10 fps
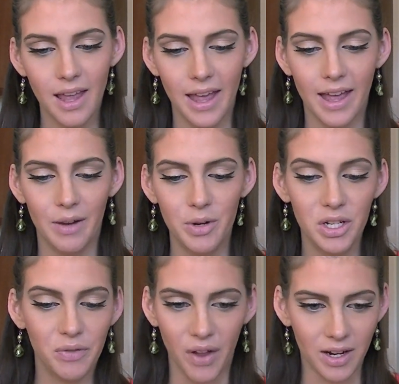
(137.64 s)
and which
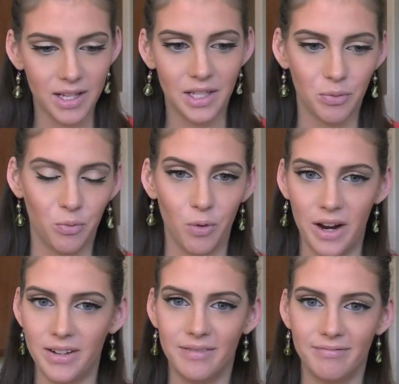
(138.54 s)
is fine because it's
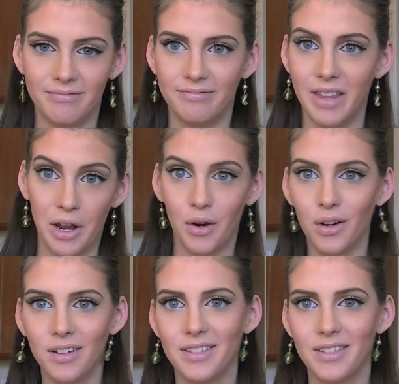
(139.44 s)
right there.